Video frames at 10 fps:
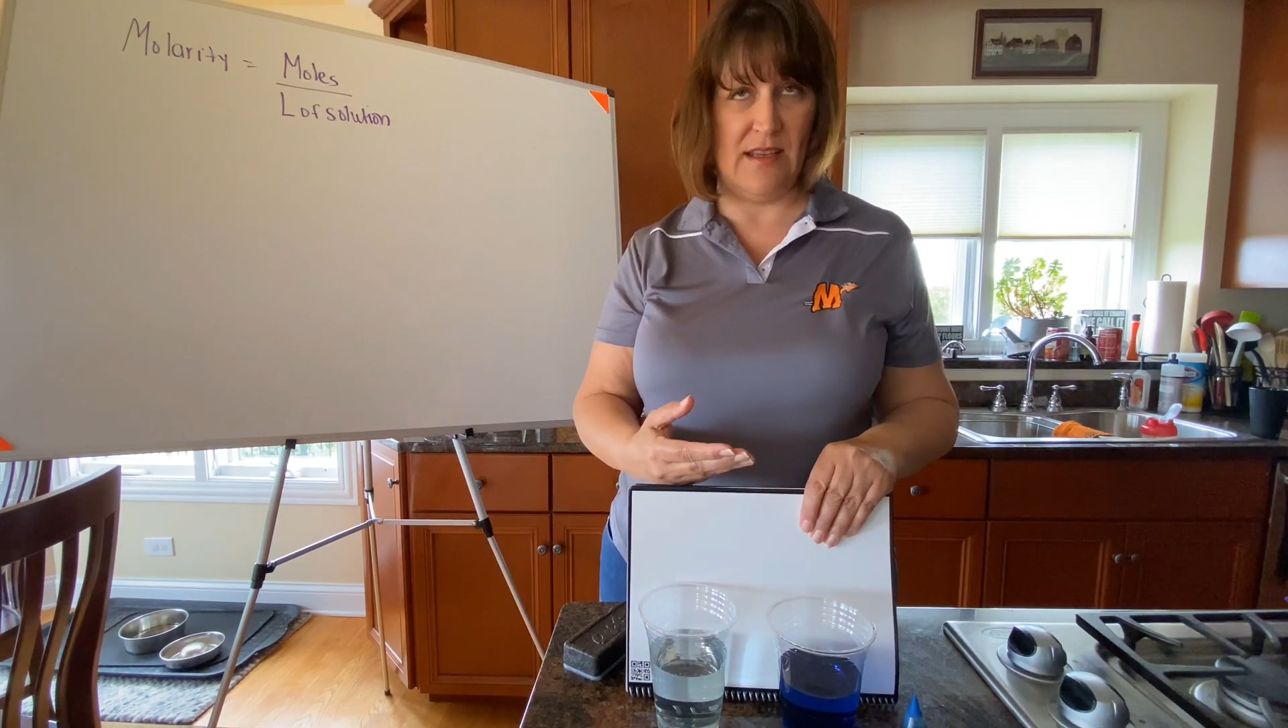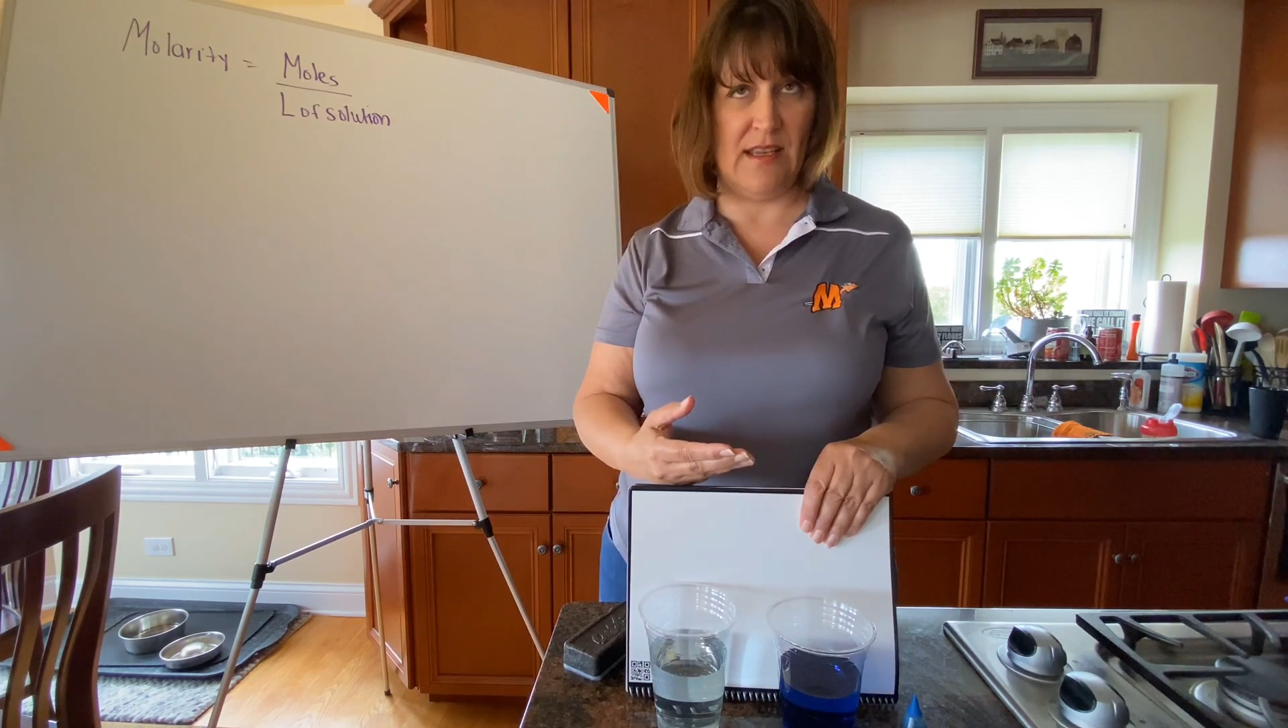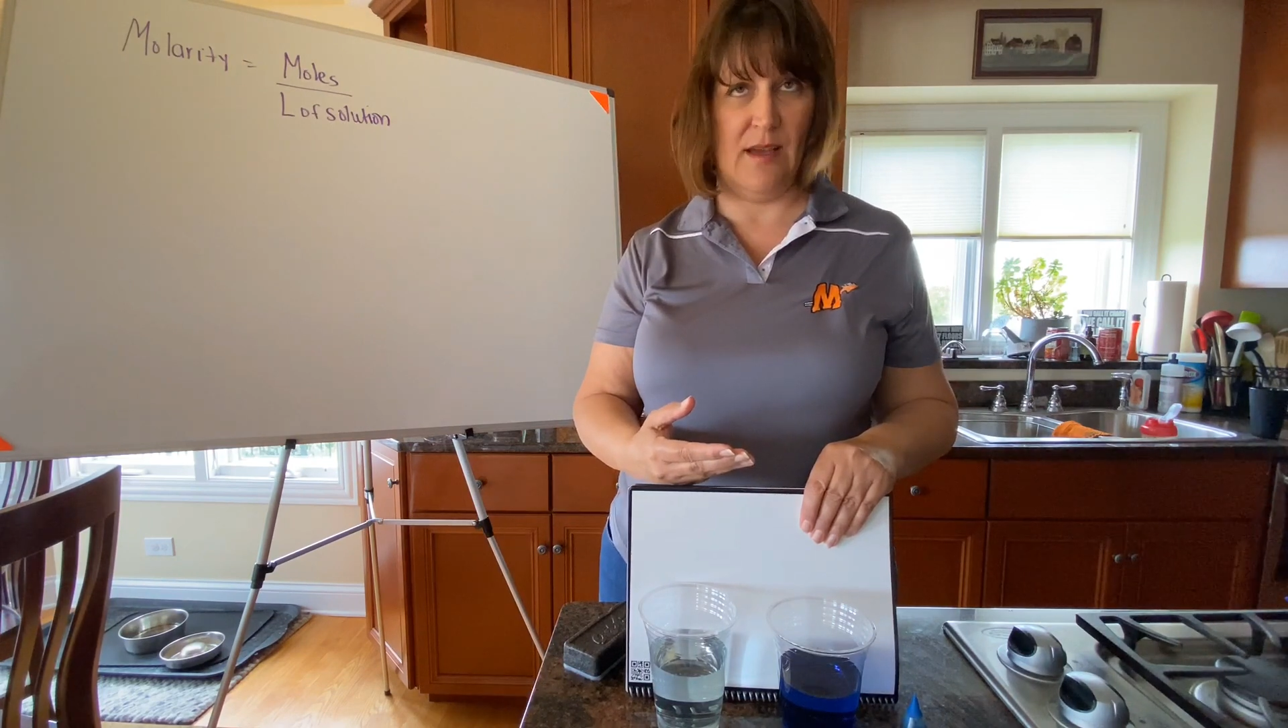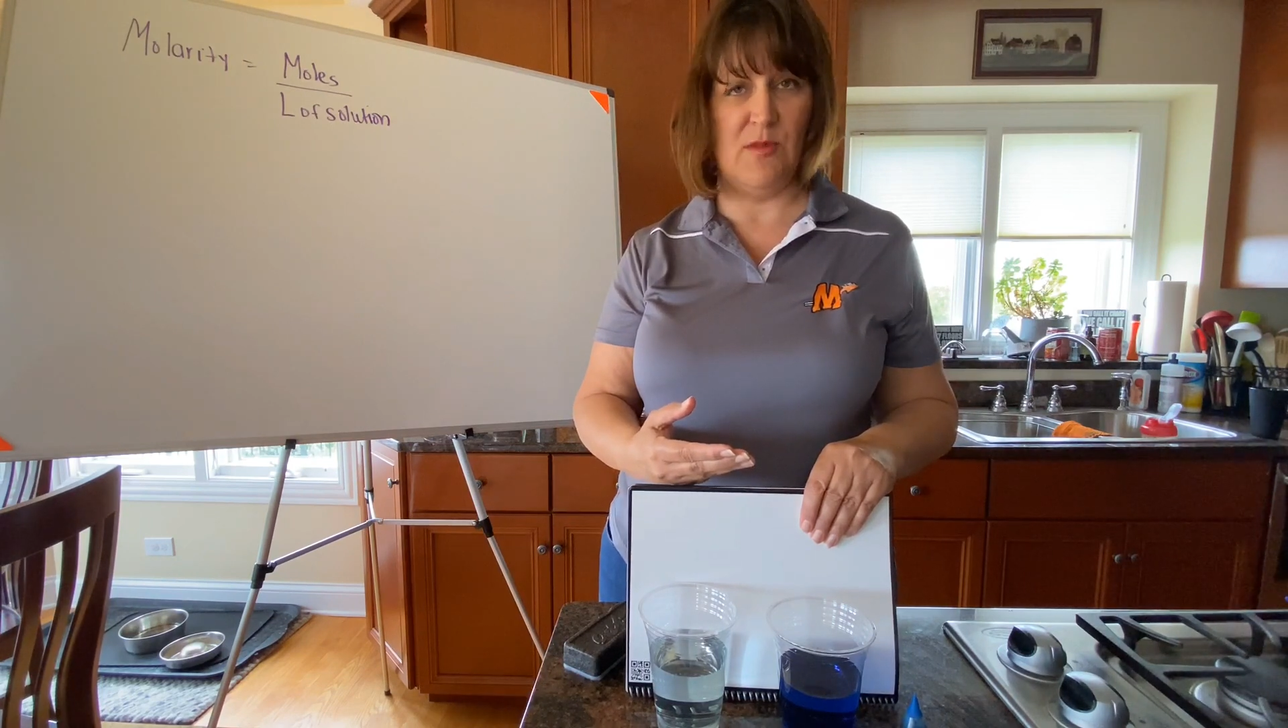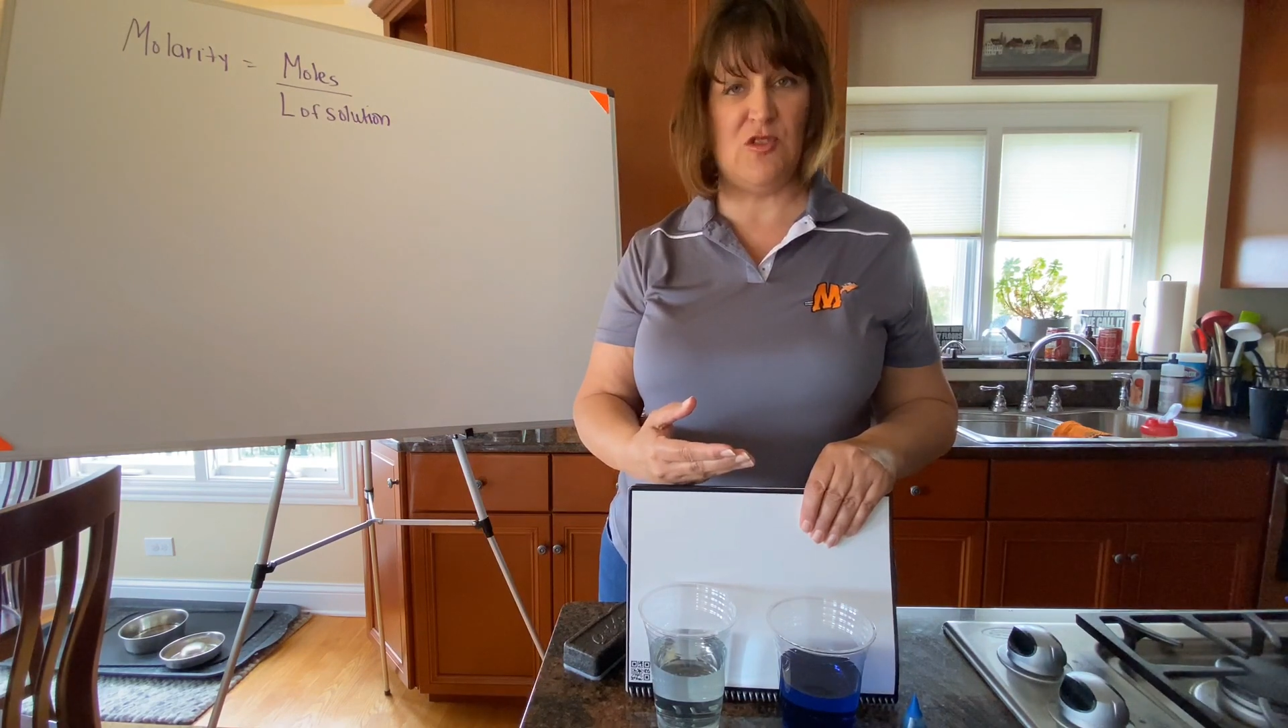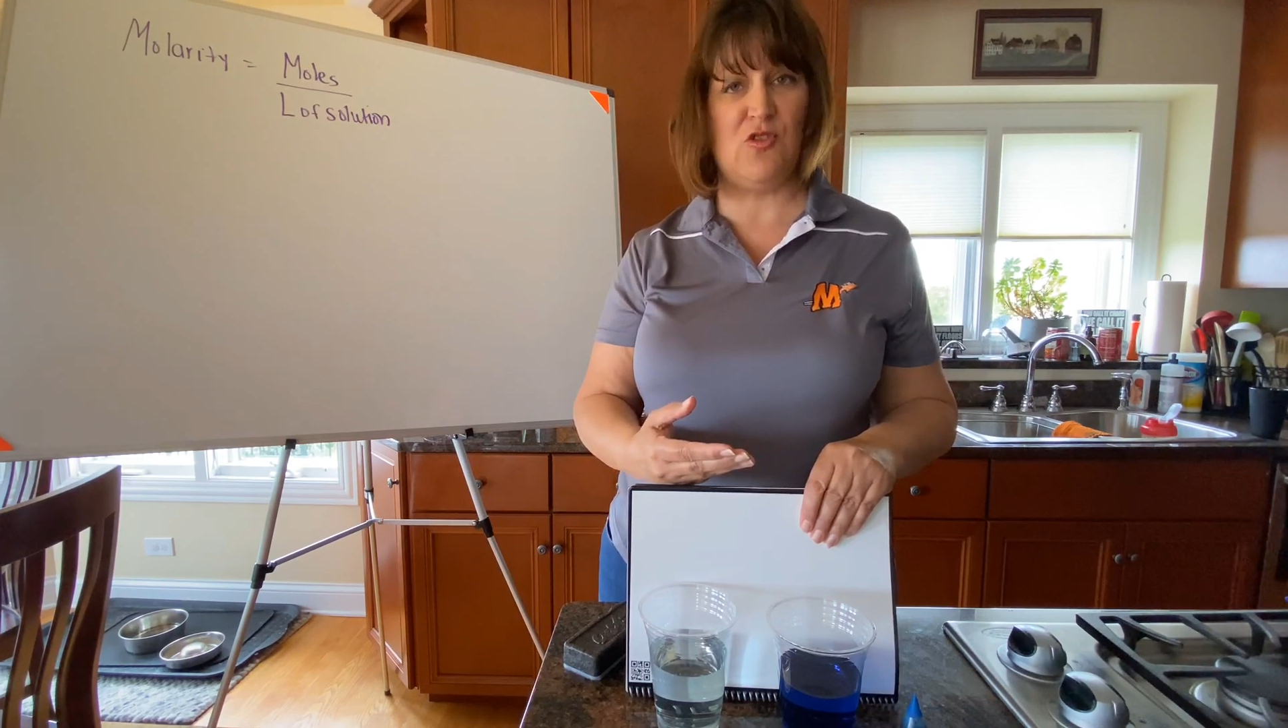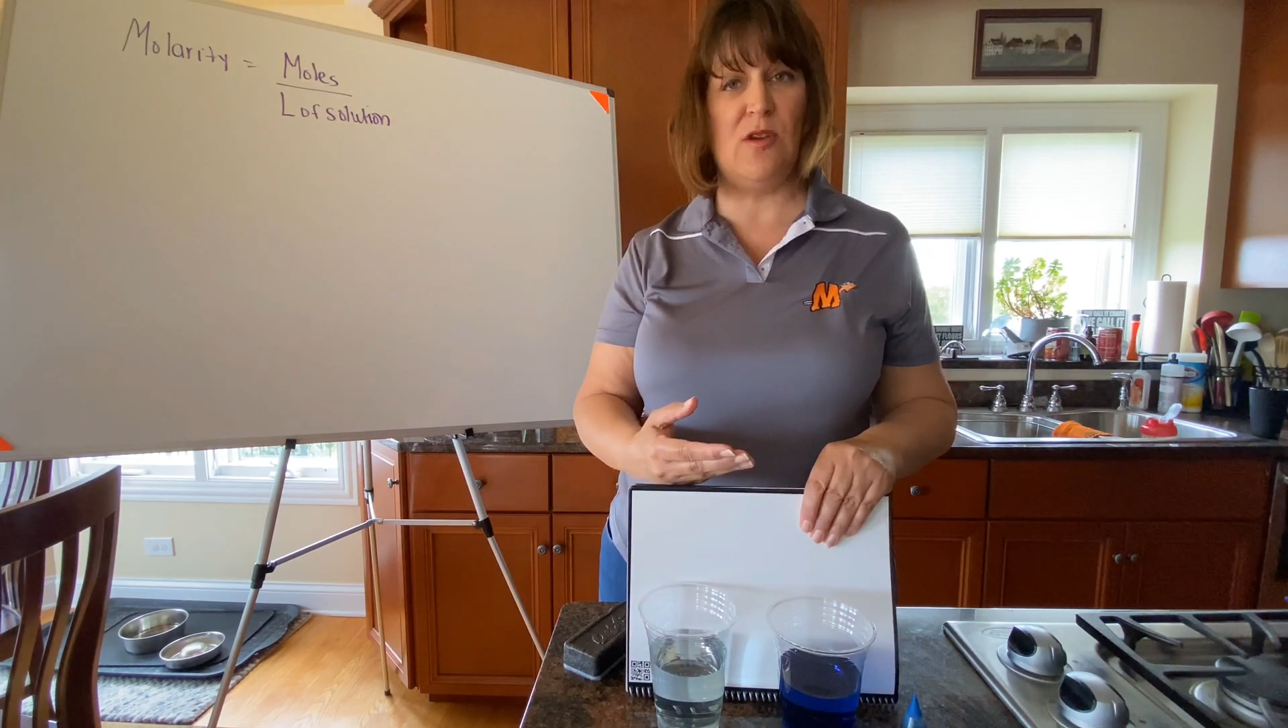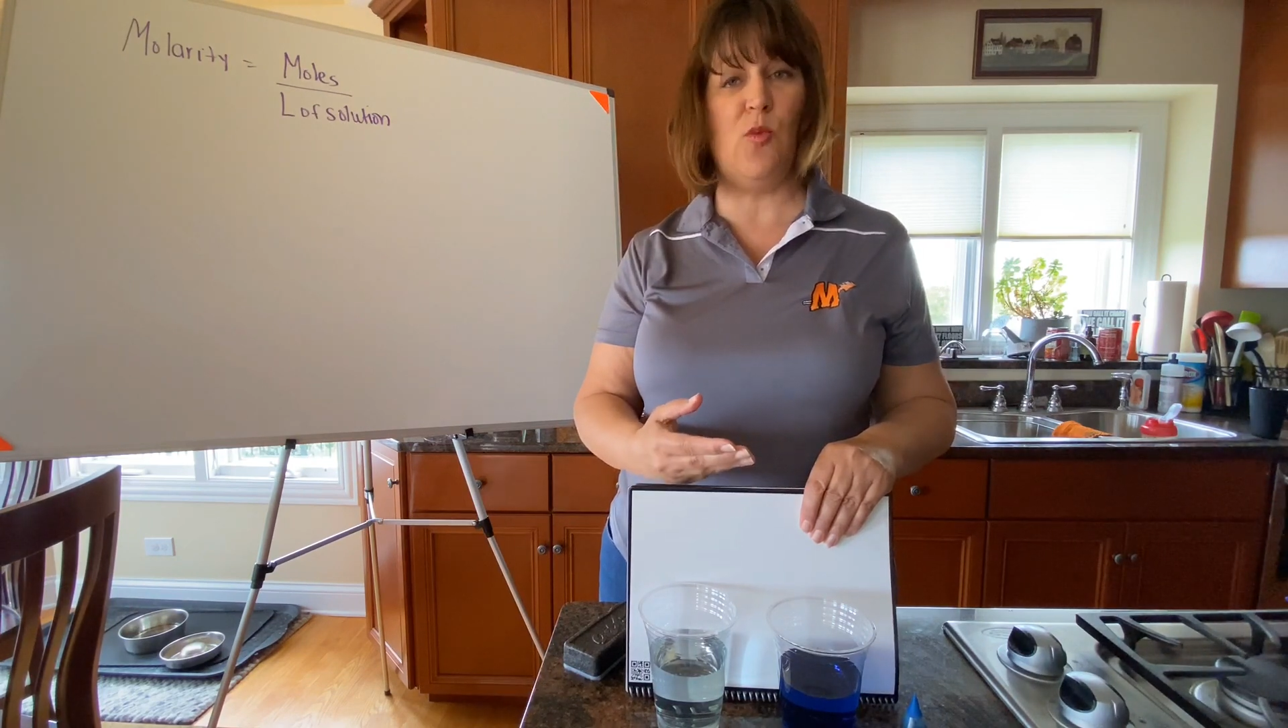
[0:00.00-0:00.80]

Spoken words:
in chemistry.